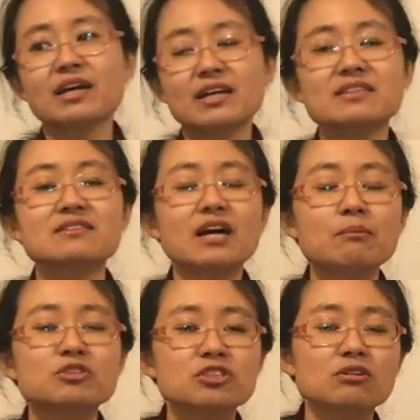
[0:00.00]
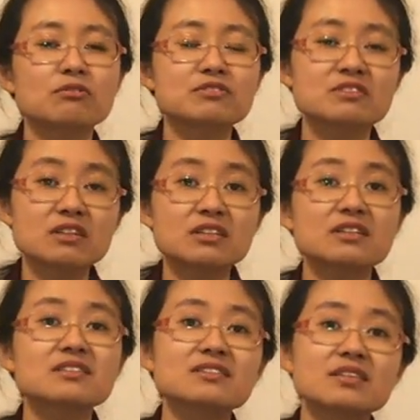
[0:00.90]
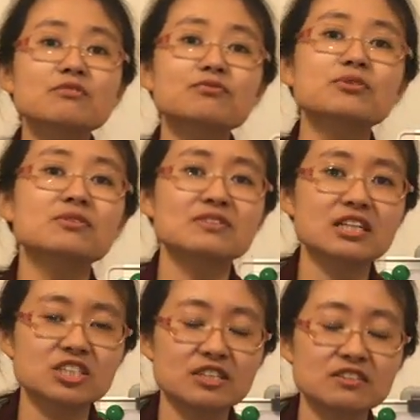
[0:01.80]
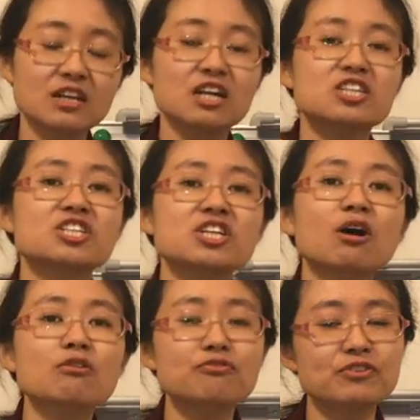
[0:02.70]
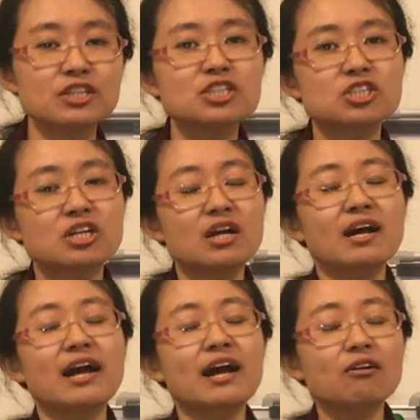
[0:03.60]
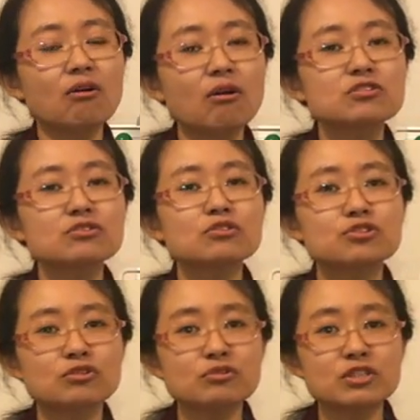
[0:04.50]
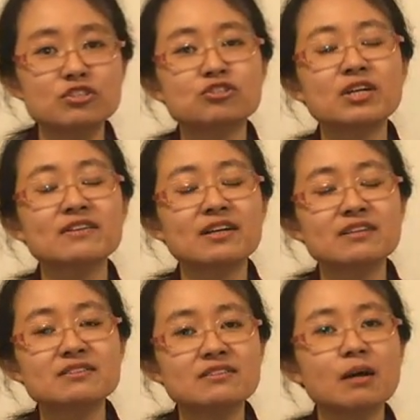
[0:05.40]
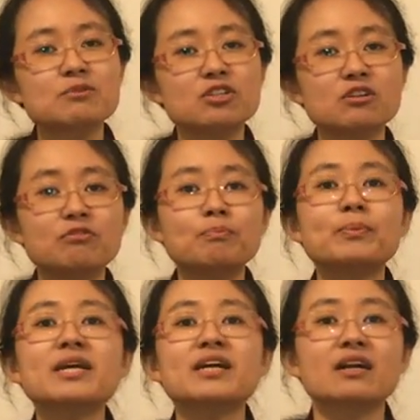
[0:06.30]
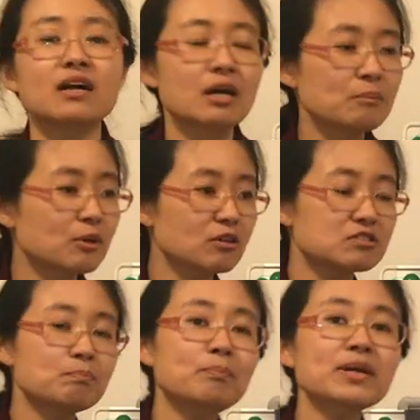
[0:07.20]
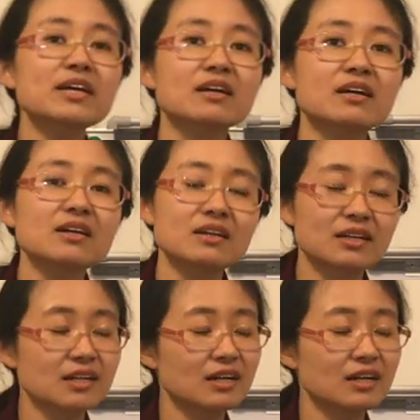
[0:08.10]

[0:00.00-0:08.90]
consumption of certain seafood such as shellfish, and also should restrict the consumption of beer, because beer